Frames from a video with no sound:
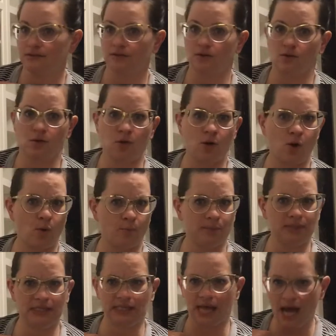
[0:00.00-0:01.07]
Oh,
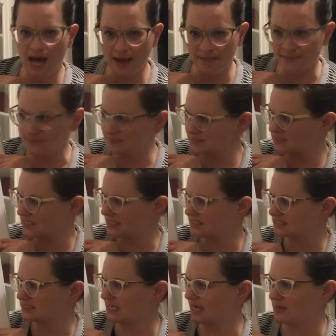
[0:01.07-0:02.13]
Plum, said
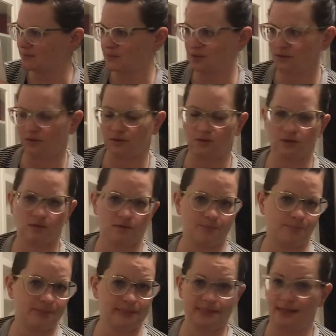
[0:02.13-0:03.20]
Sam. Oh,
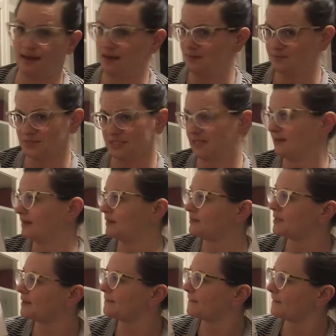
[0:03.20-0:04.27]
Plum, said
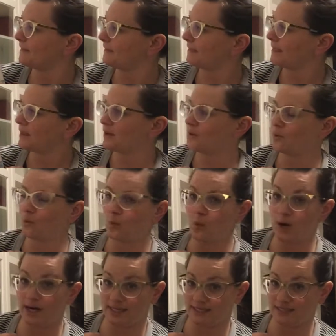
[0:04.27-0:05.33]
Emma.
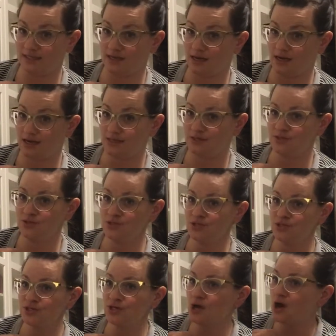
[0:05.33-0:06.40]
What a
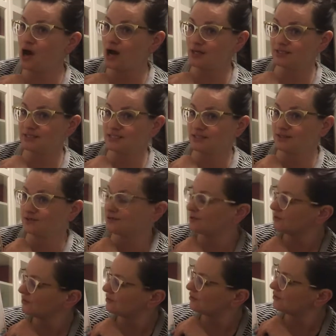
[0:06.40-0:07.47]
naughty
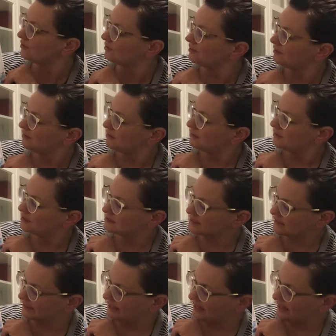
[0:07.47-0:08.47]
girl, said